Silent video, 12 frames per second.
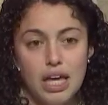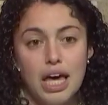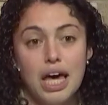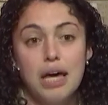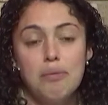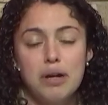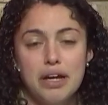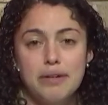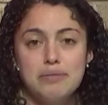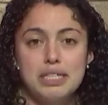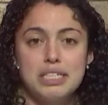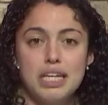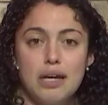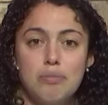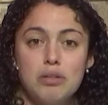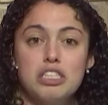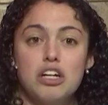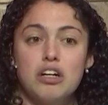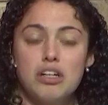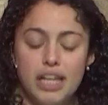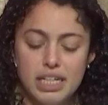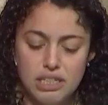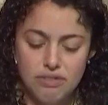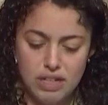Abraham's example is our
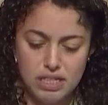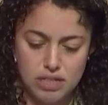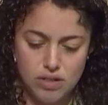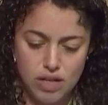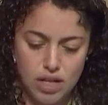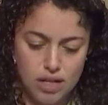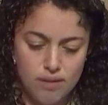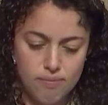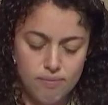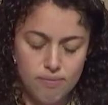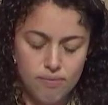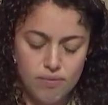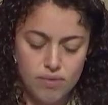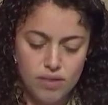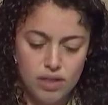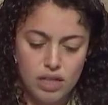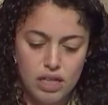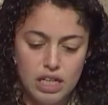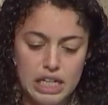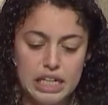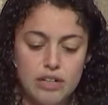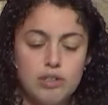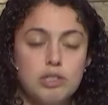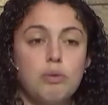collective history.
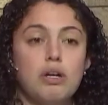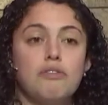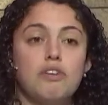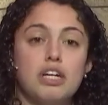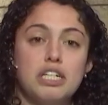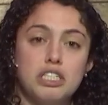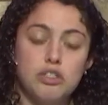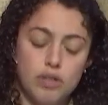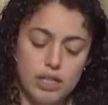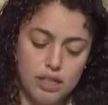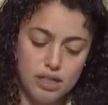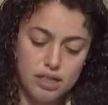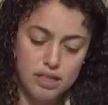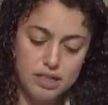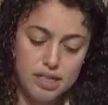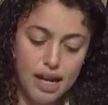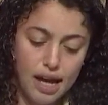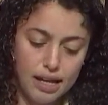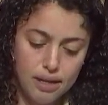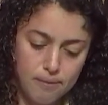Here is one of our history today.